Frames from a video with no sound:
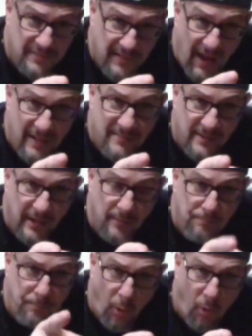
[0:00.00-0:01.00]
is that
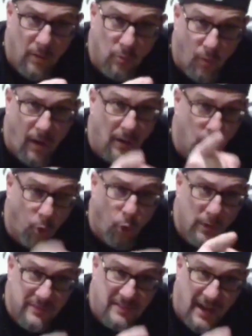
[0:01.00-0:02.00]
team? Port what?
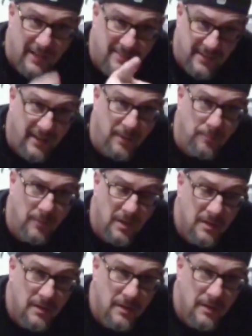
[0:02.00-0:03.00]
Who is that team?
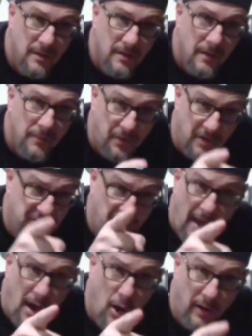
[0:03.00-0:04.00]
Because
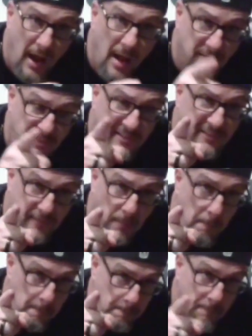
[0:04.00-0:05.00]
they are getting
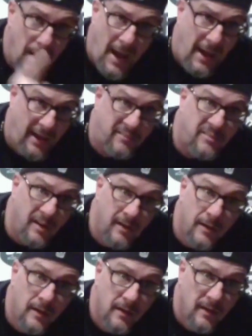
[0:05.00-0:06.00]
smacked.
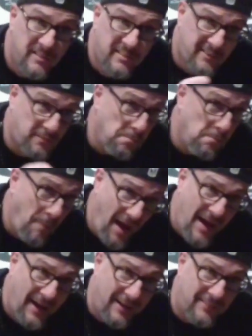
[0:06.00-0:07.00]

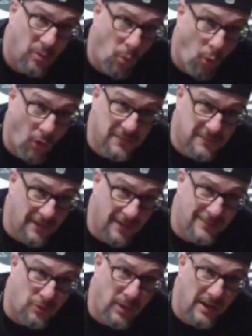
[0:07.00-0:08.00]
Smacked.
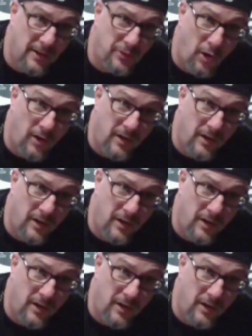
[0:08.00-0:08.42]
163-32.